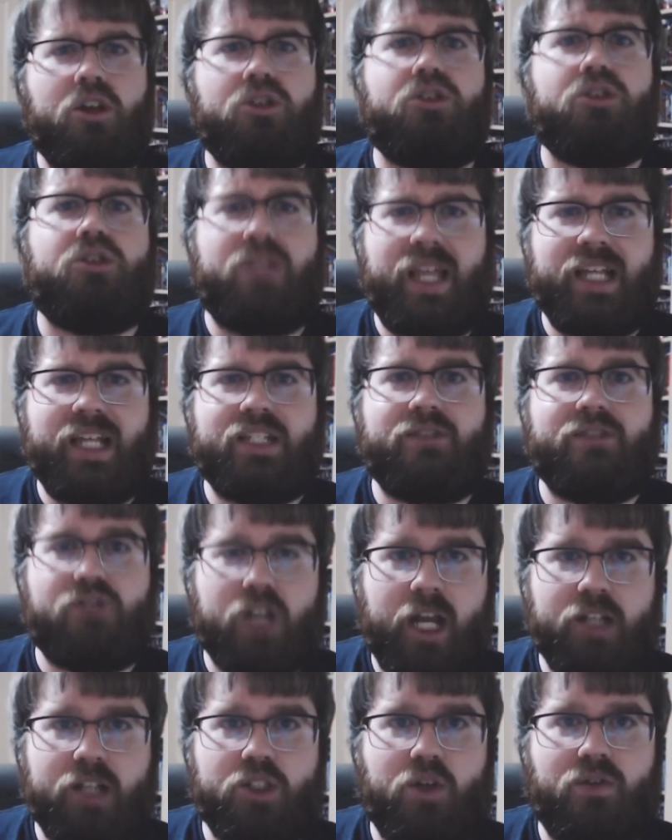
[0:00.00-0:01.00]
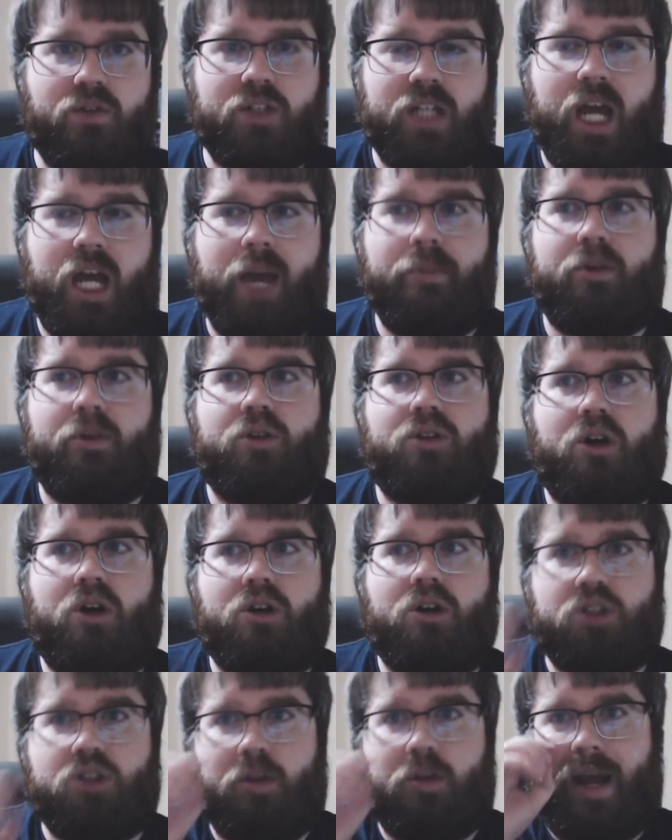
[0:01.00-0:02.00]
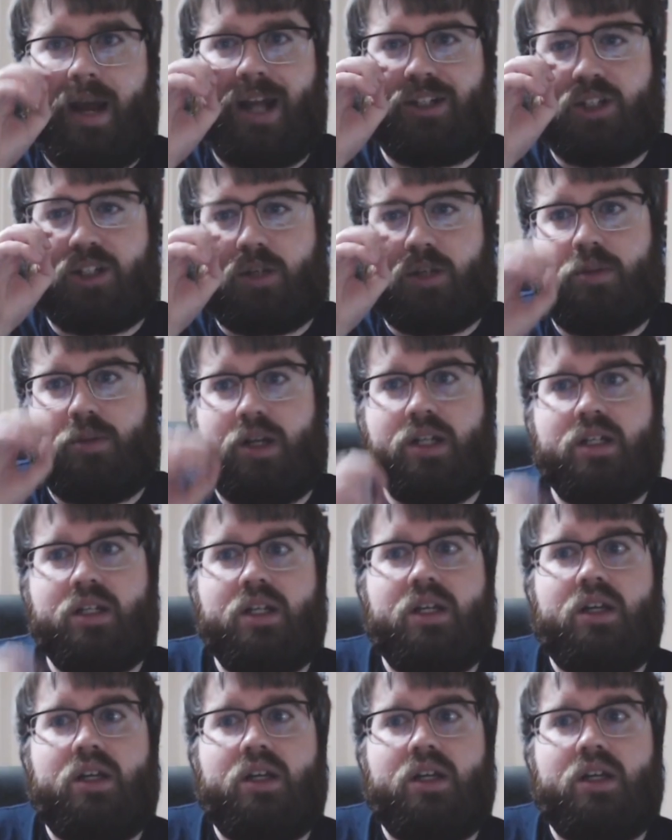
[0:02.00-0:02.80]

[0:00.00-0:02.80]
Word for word: things have changed over time in regards to magic, but